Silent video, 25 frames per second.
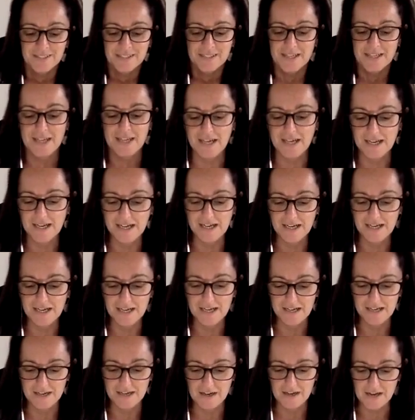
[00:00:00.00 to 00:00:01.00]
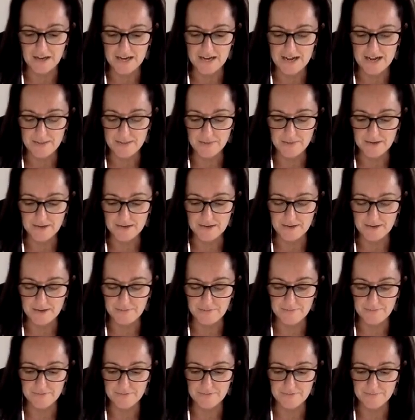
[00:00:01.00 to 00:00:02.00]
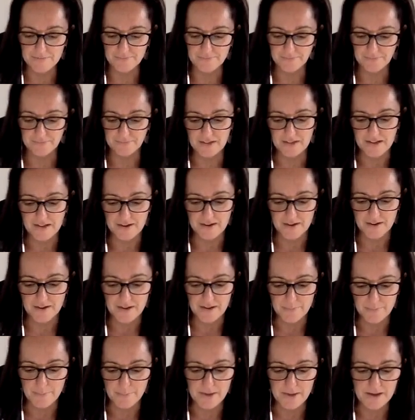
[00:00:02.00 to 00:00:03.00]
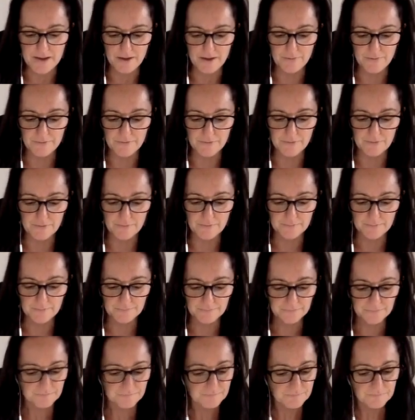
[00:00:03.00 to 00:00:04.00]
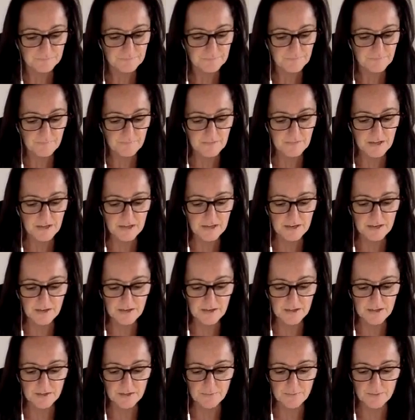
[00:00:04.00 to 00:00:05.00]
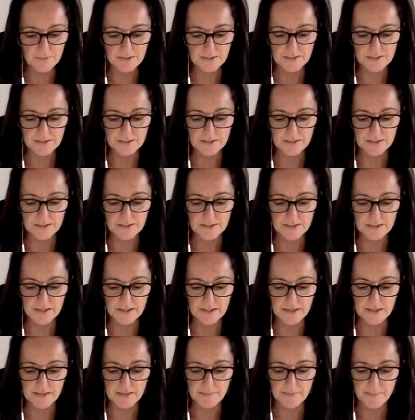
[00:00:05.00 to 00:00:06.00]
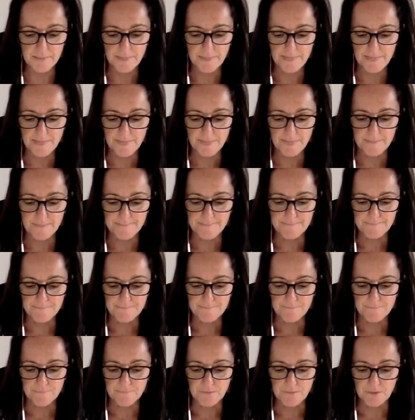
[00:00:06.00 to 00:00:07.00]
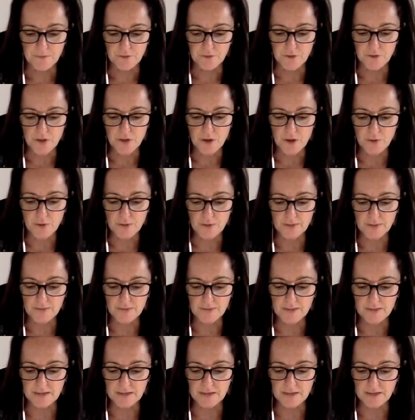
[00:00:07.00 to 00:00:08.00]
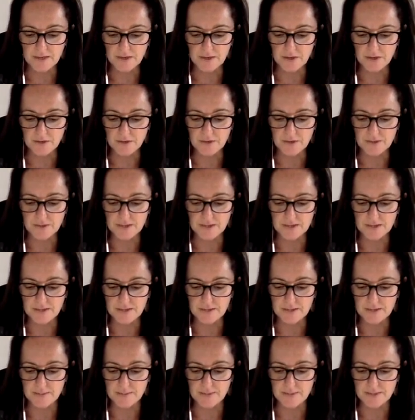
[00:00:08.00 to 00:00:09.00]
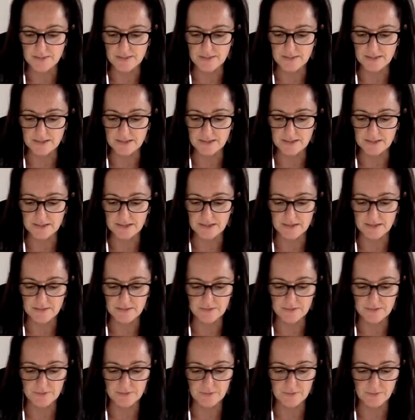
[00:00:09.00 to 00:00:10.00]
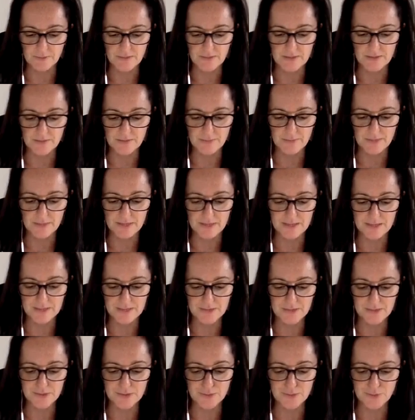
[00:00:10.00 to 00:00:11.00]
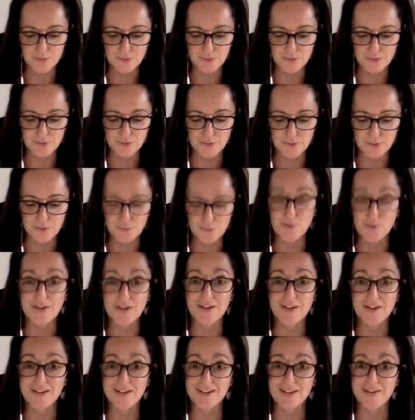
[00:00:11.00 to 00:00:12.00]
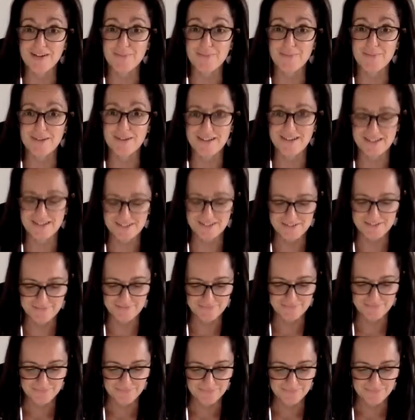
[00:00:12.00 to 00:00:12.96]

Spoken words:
I am enough, and I am powerful, and I can rest easy, knowing that he knows he is immensely loved. We have plans to resume when I come back.